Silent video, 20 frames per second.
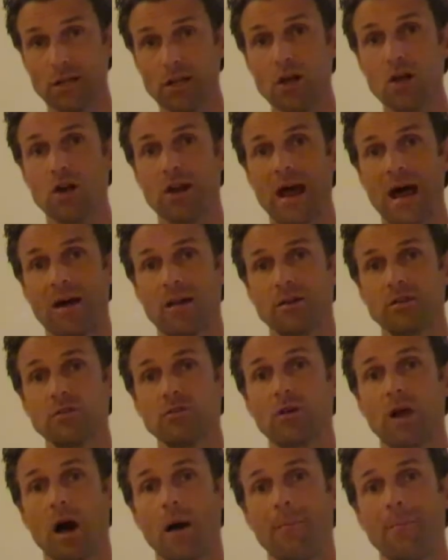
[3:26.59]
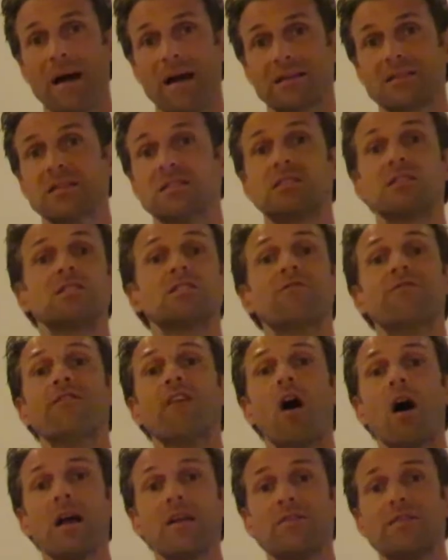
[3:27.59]
learn how to do cutbacks is to
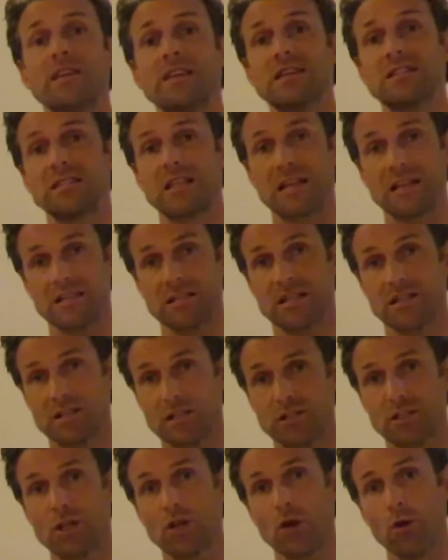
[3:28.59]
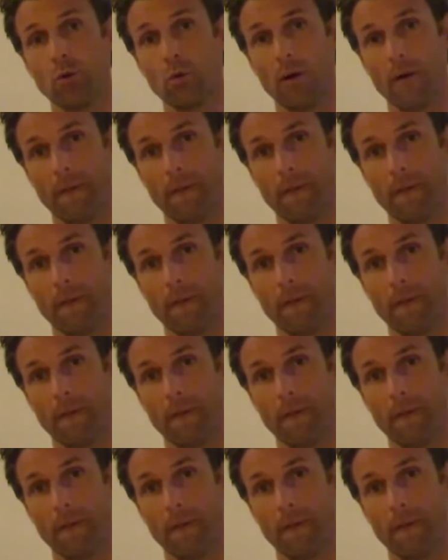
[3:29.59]
divide these things into two,